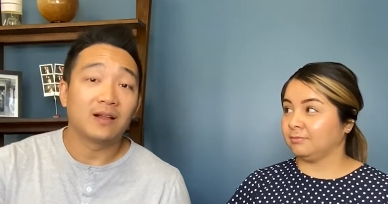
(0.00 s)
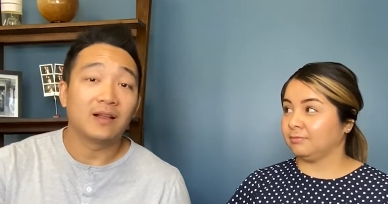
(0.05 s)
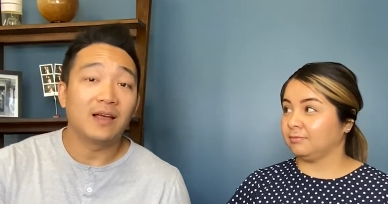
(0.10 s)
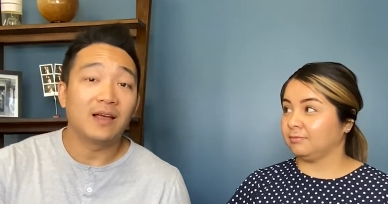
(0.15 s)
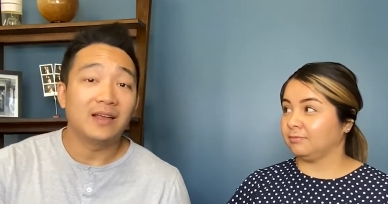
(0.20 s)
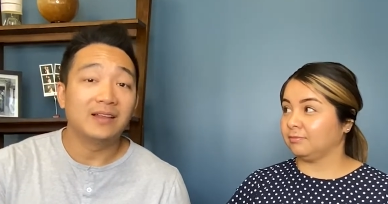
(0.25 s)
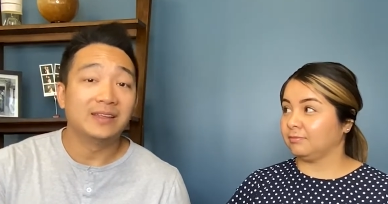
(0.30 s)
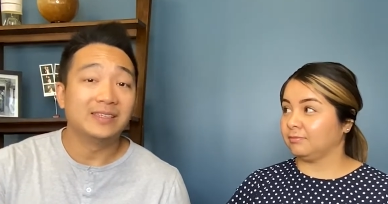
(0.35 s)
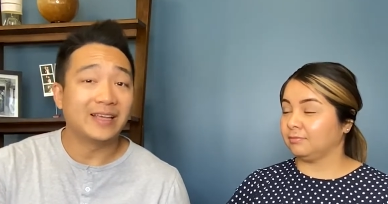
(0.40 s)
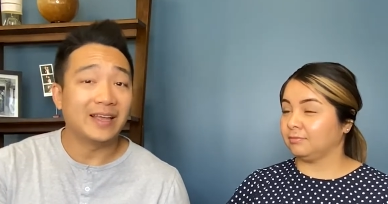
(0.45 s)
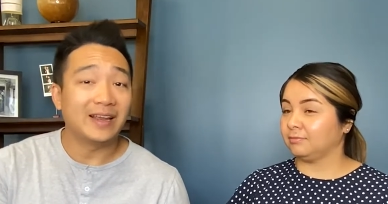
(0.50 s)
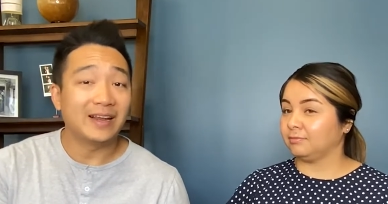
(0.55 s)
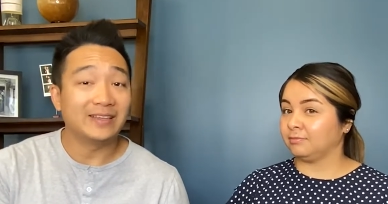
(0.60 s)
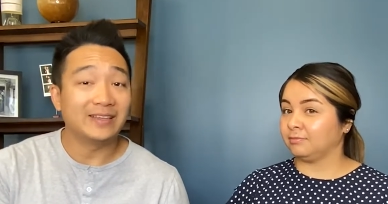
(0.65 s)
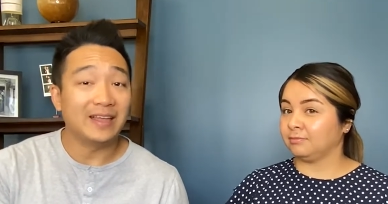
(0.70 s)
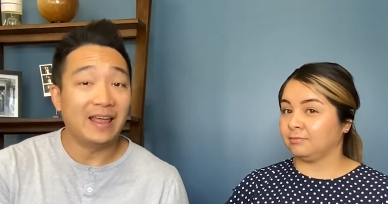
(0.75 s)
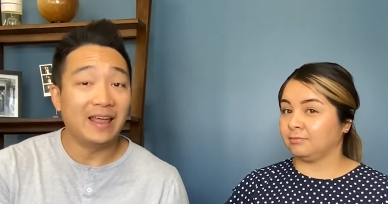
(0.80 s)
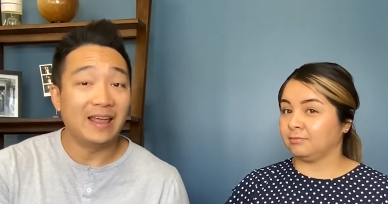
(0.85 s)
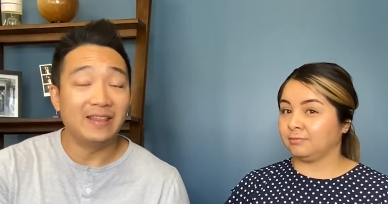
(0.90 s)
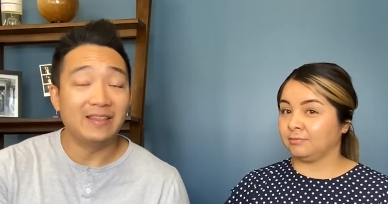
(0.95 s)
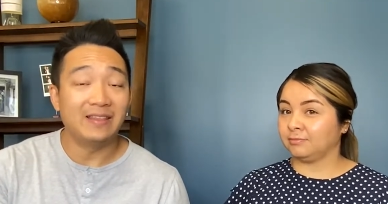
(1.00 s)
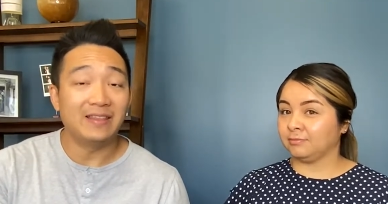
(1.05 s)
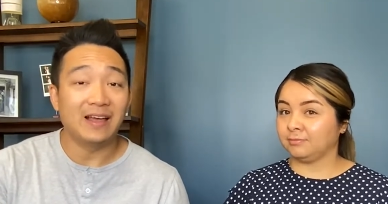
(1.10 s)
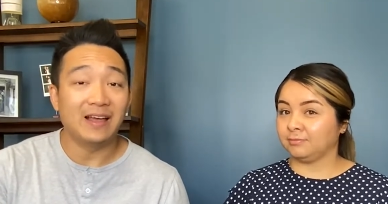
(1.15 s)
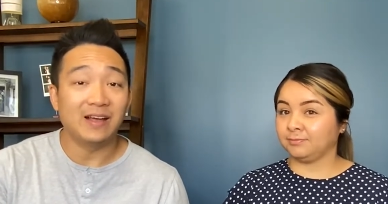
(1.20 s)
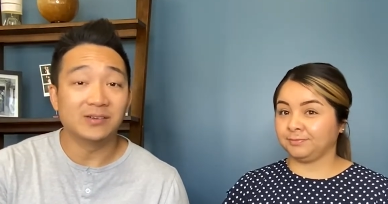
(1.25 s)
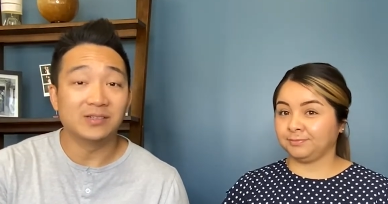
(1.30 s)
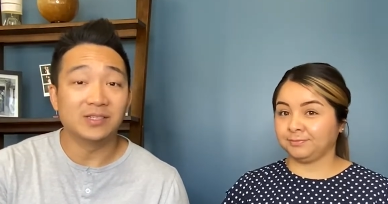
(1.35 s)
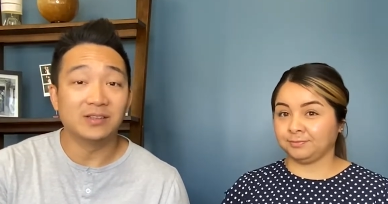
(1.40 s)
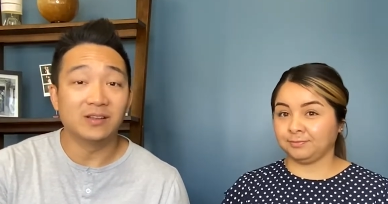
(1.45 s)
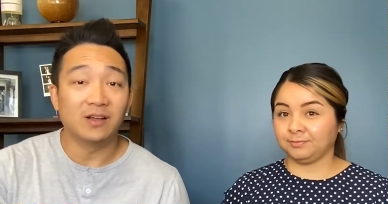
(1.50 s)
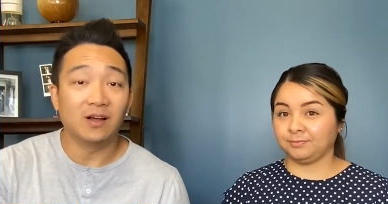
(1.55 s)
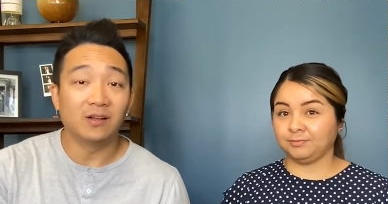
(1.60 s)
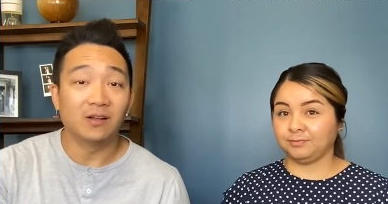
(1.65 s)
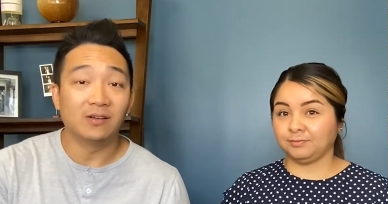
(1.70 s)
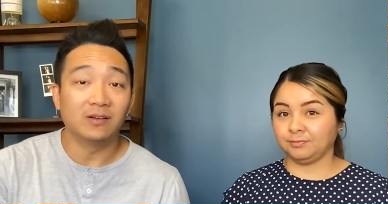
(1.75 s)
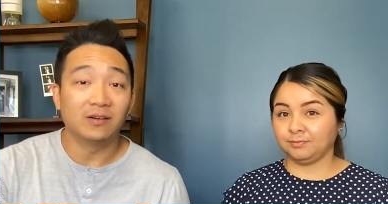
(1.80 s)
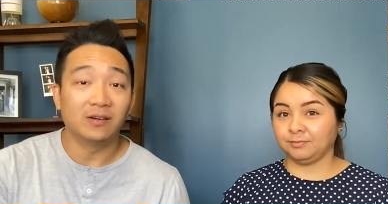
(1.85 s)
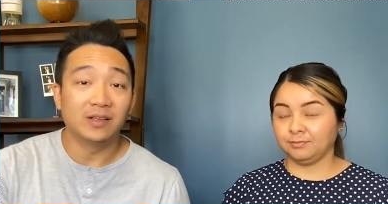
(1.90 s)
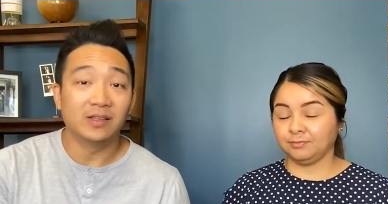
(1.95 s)
Speaker 1: client is getting
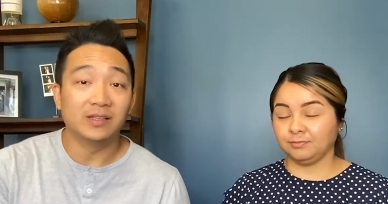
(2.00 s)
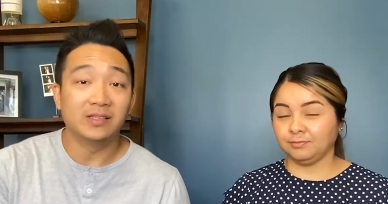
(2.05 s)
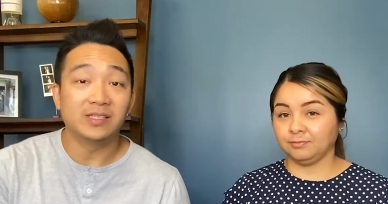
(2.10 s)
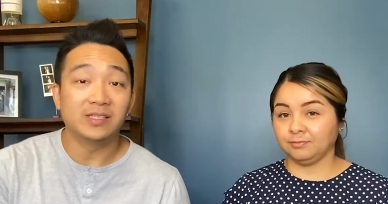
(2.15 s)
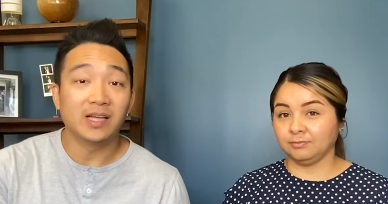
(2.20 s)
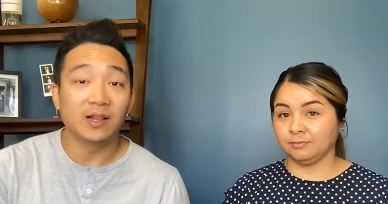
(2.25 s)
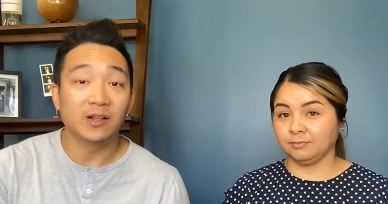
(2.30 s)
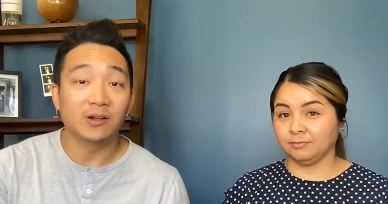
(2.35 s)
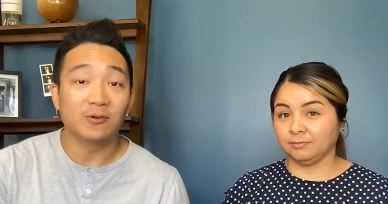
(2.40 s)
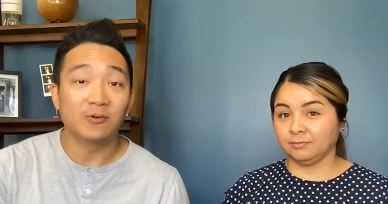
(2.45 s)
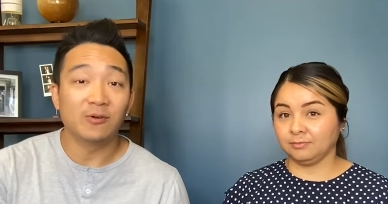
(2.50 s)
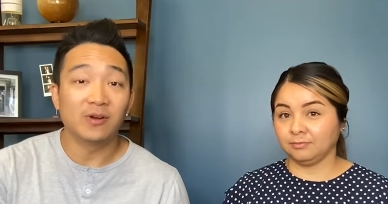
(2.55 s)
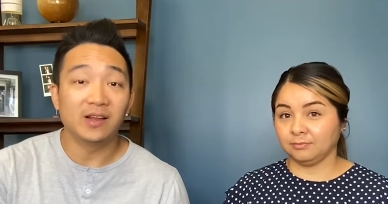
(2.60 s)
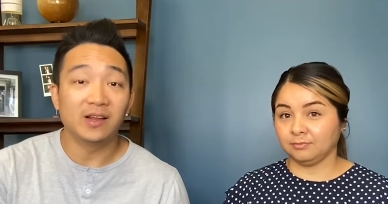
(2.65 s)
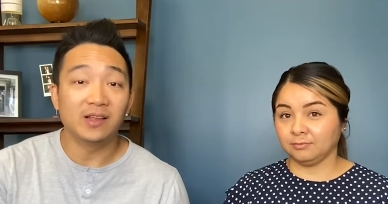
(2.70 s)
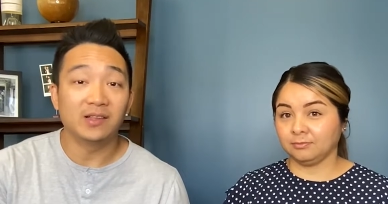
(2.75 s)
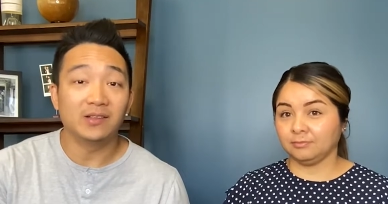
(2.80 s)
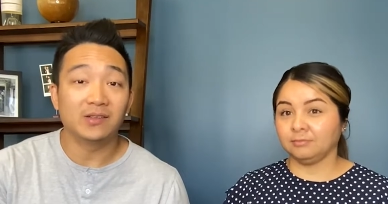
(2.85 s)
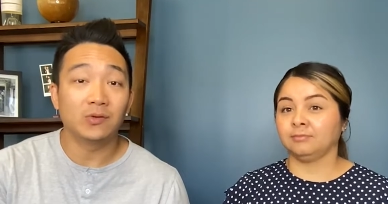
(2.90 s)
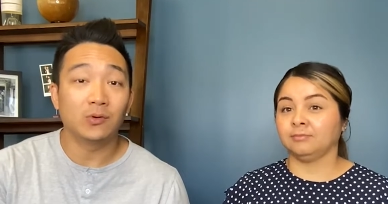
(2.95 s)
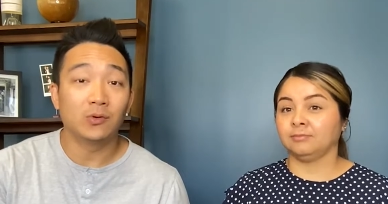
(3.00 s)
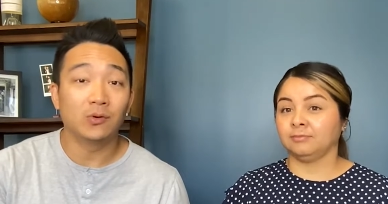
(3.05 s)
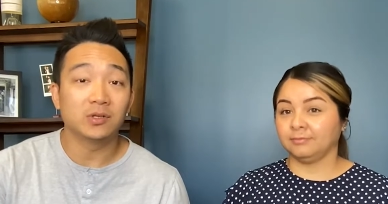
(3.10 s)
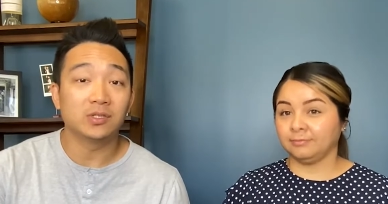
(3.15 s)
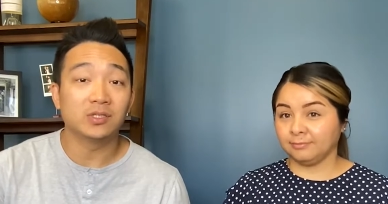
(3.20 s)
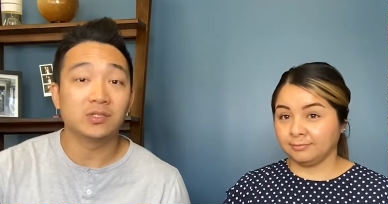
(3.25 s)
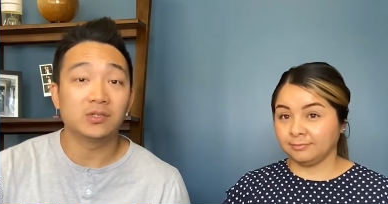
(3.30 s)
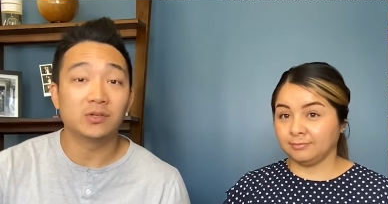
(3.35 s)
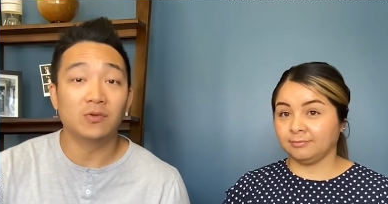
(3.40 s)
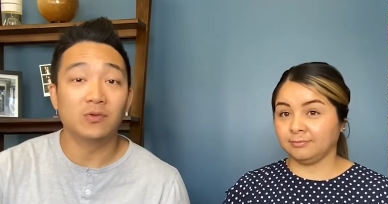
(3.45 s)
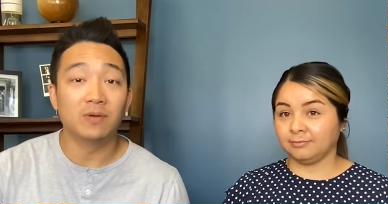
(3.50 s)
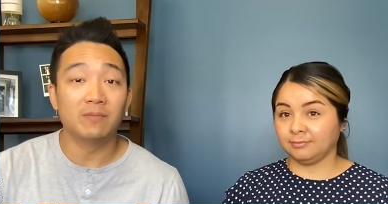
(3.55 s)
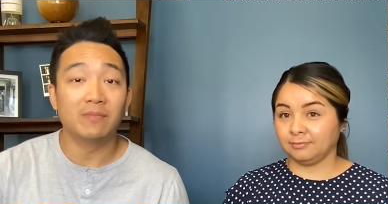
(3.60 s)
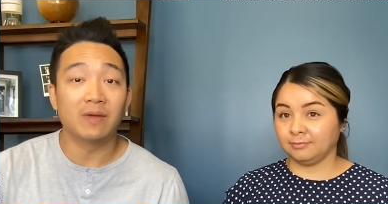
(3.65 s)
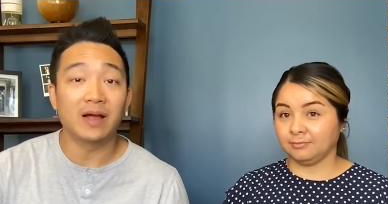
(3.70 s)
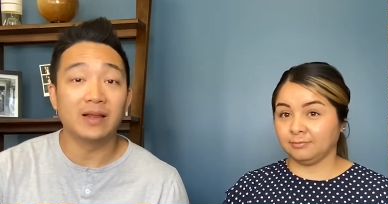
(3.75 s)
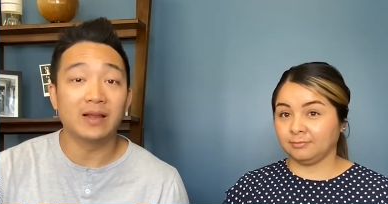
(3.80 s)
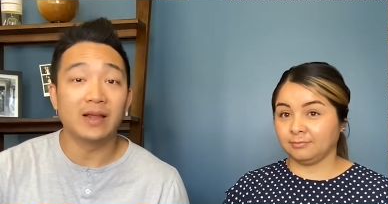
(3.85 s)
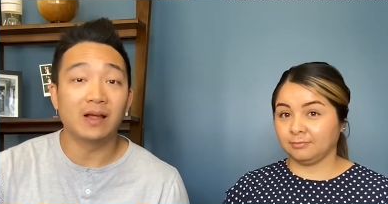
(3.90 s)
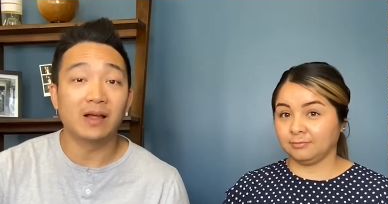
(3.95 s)
$10,000 in seller credit towards 2 1
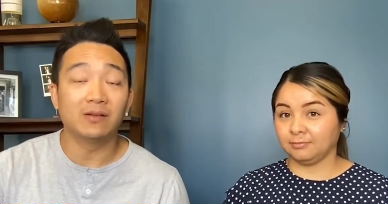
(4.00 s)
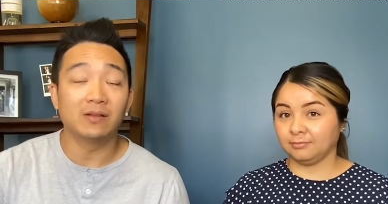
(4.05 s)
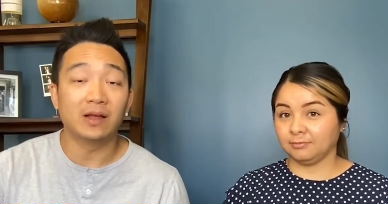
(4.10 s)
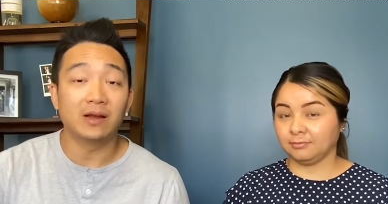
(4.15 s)
buy down,